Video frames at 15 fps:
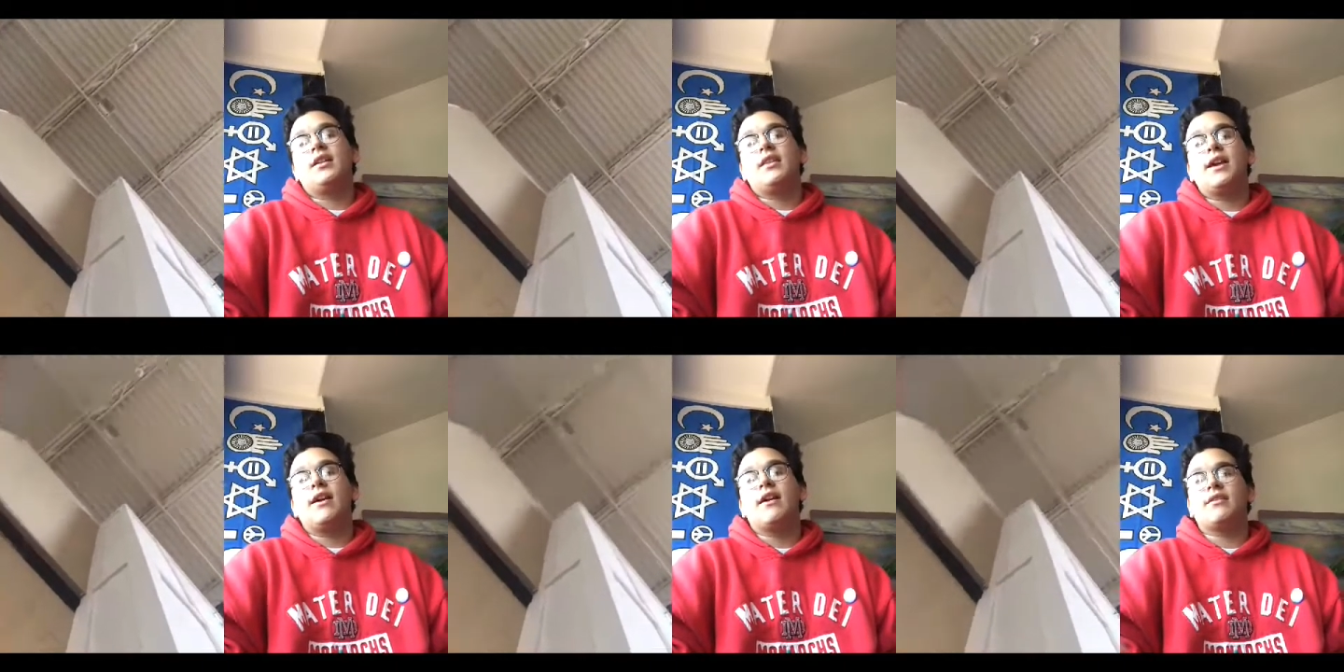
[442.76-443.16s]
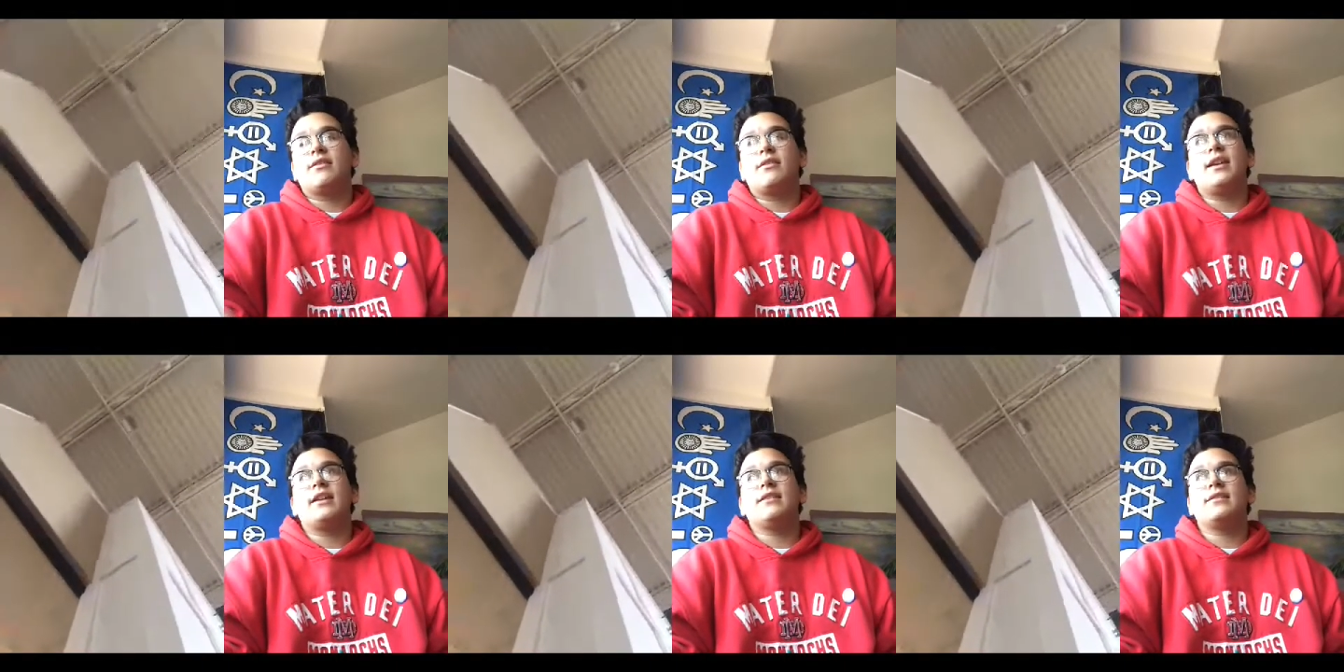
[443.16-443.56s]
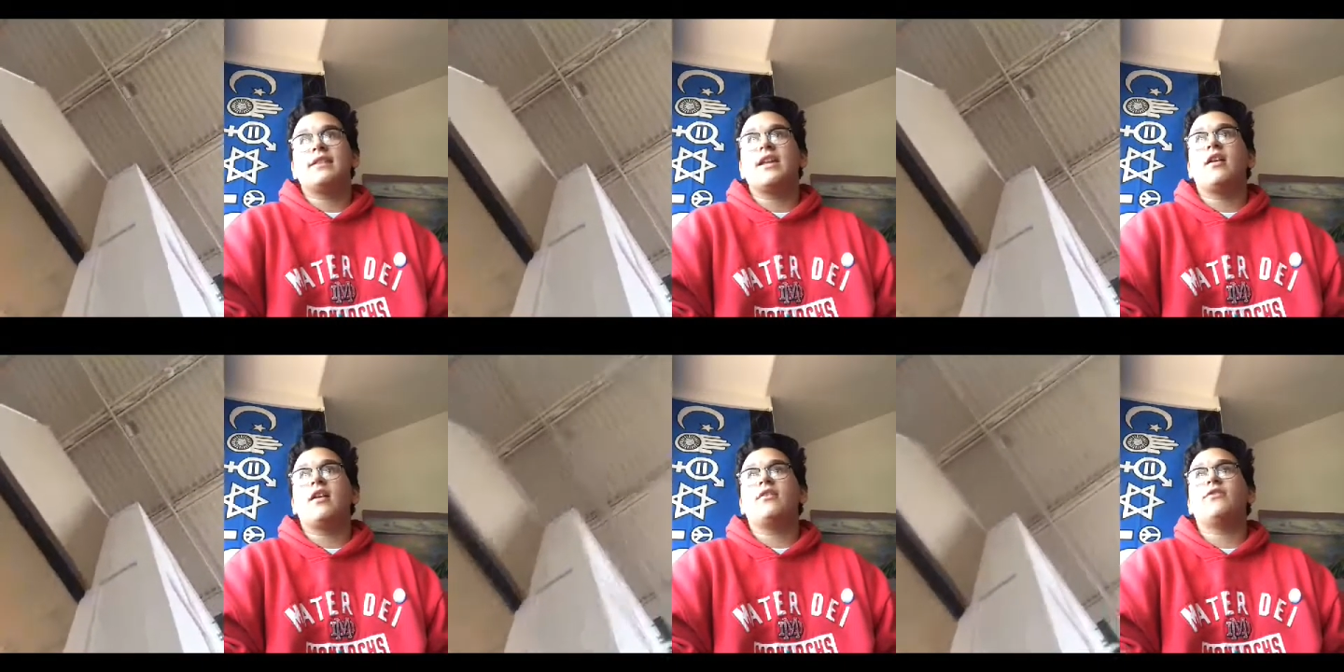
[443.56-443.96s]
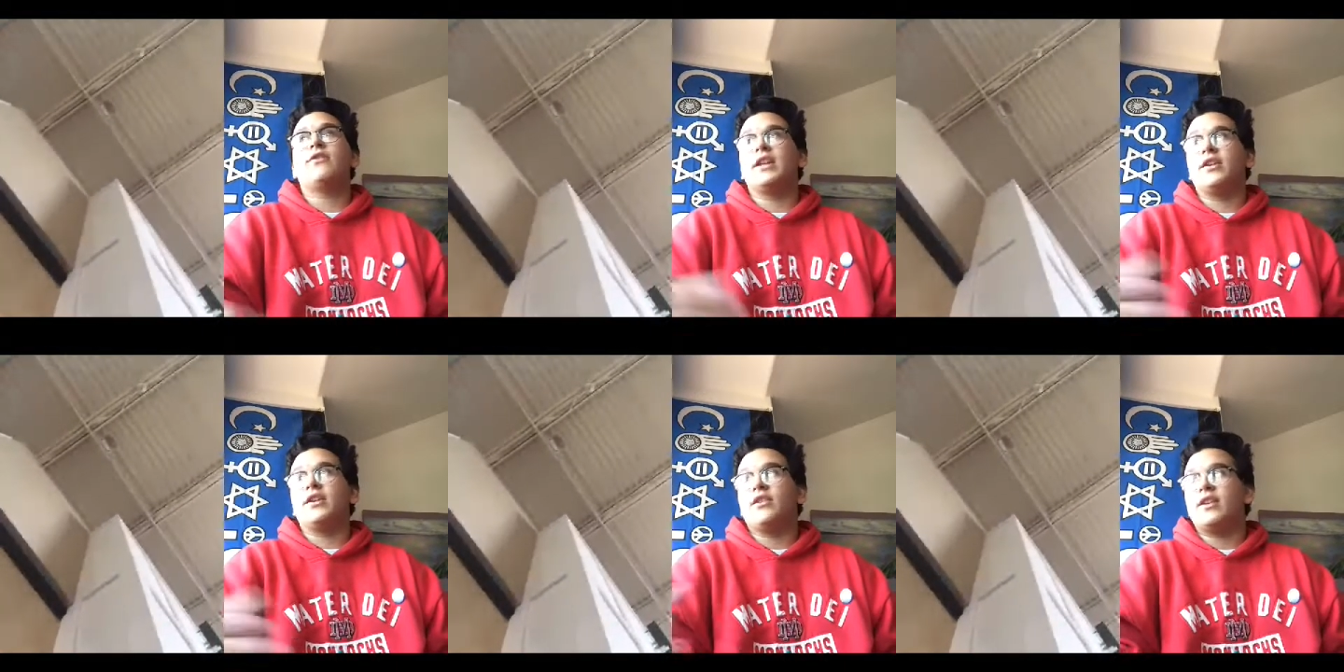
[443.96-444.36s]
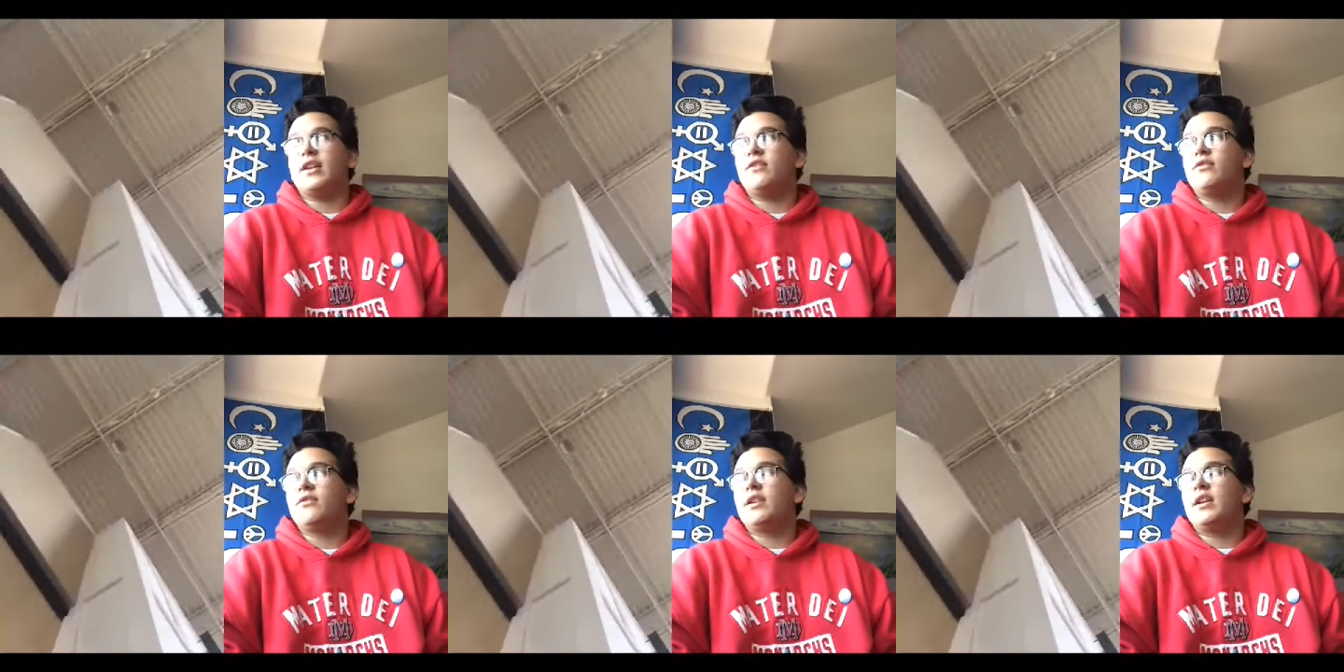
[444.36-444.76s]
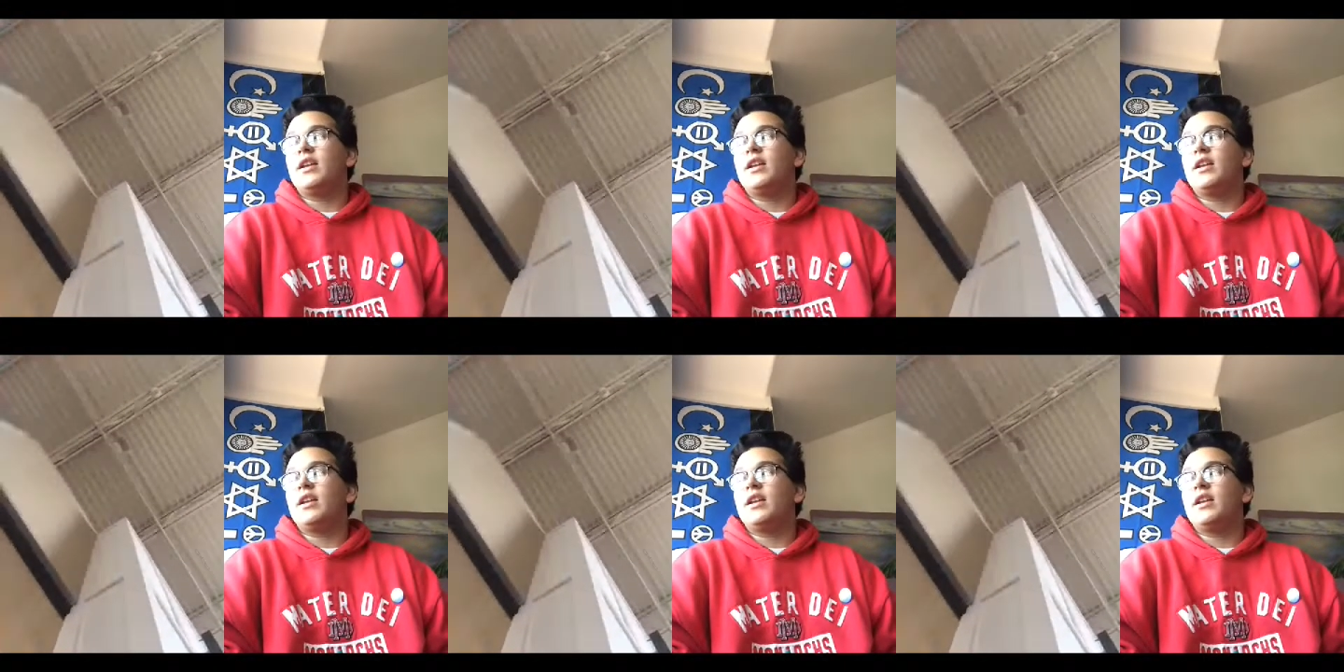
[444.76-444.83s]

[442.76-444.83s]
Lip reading: There are things that are figurative.